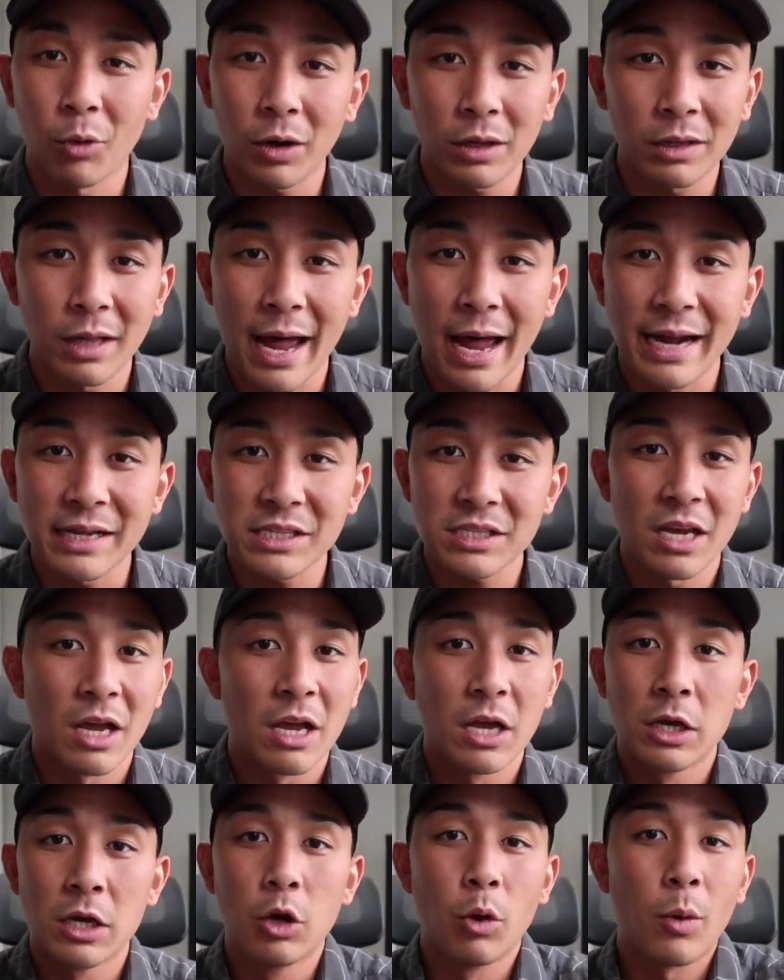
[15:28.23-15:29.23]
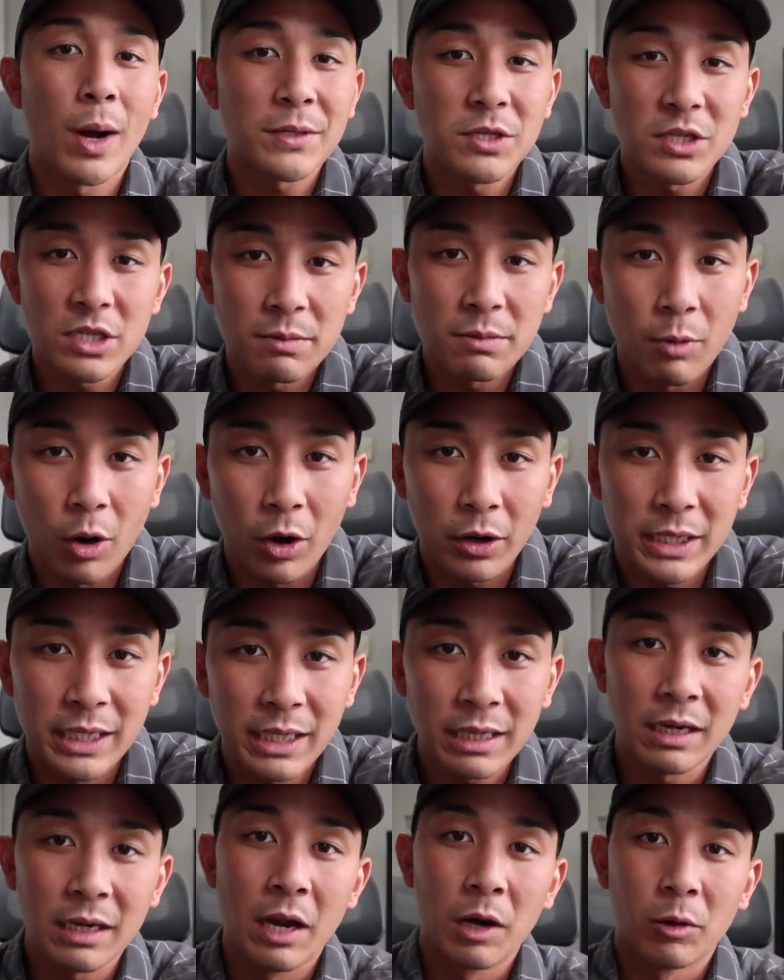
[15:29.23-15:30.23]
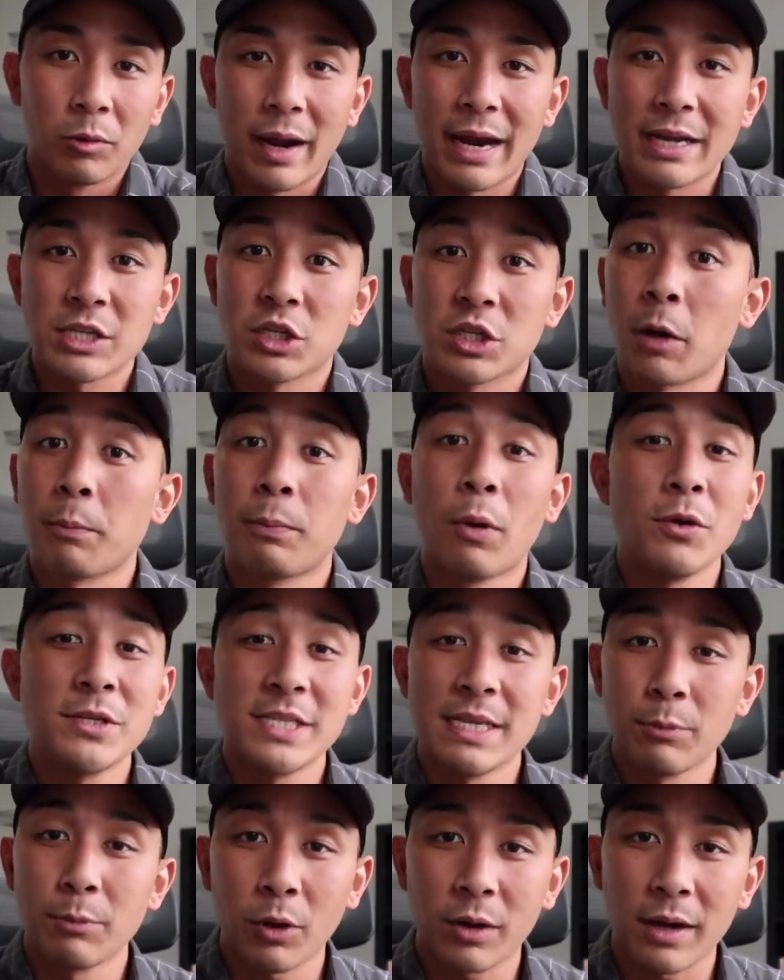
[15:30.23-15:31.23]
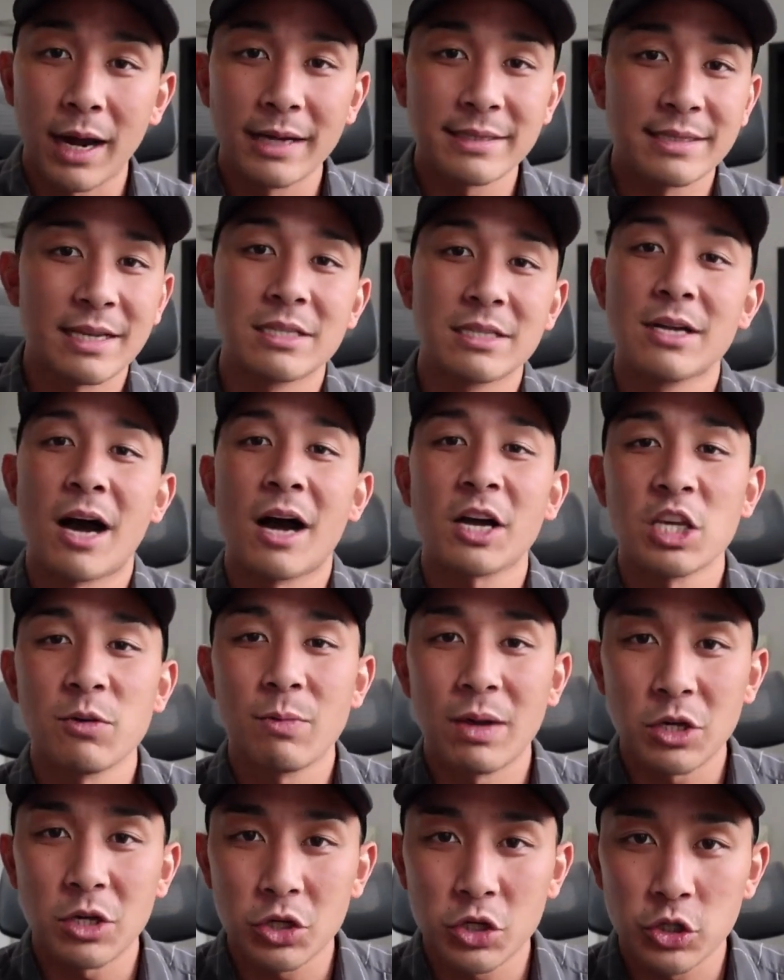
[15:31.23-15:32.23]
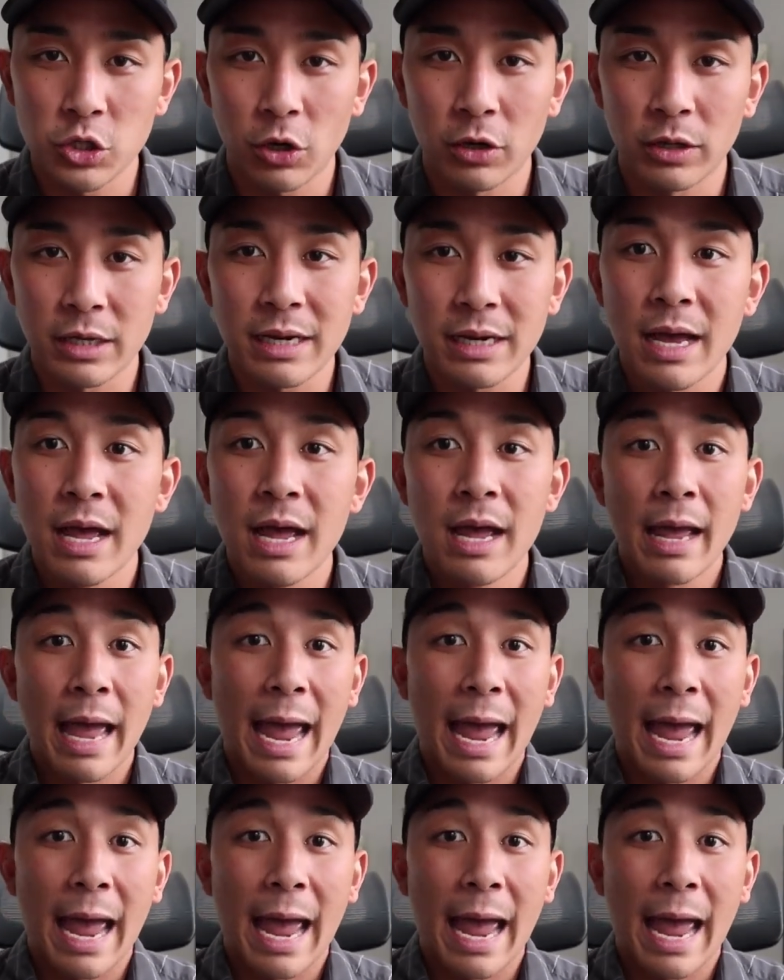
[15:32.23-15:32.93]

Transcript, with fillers: more clients, go out to the market, right? Start posting more content, document your journey.